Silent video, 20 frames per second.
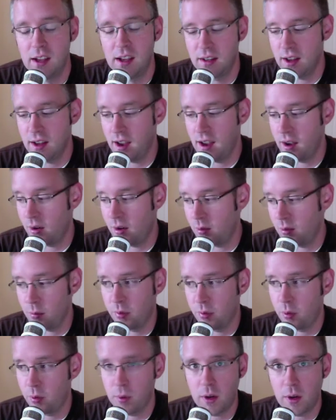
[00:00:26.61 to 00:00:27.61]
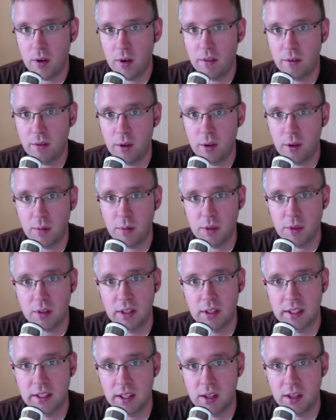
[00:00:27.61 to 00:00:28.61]
Now, before we go any further, I'm just
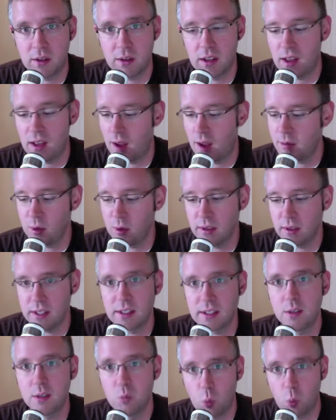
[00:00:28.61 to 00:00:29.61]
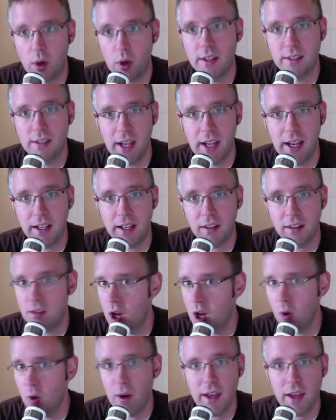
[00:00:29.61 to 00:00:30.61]
going to tell you that I'm doing this in one take.
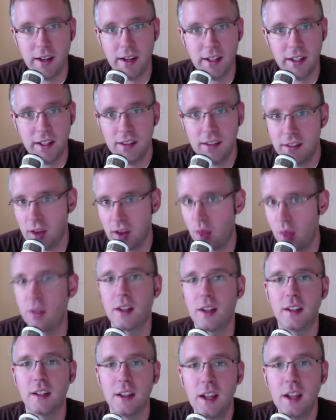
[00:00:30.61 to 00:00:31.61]
No editing, nothing.